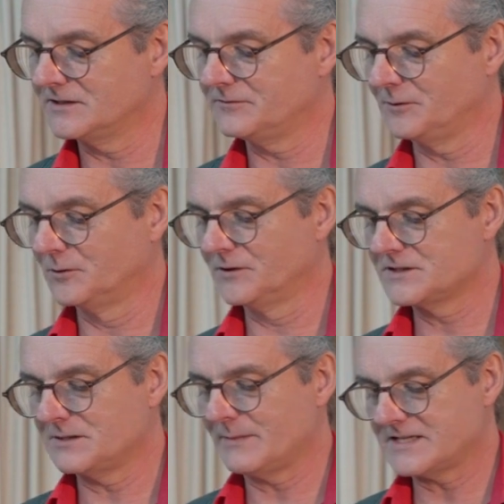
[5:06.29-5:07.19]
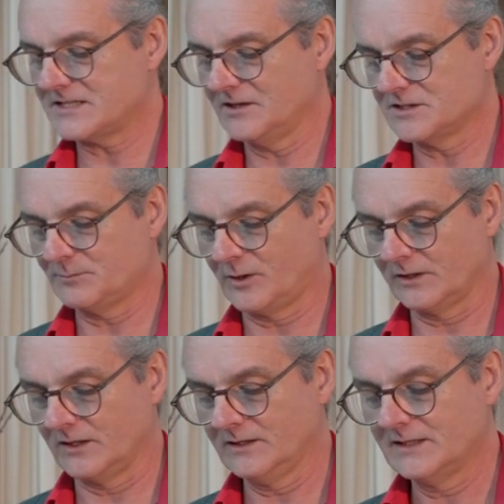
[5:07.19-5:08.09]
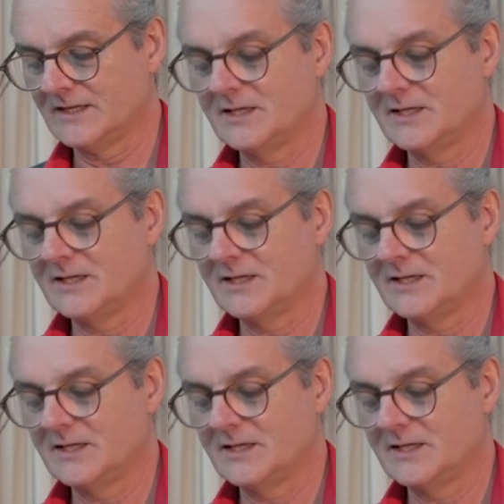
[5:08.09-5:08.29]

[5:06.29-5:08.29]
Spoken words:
and flaws in Maslow's model,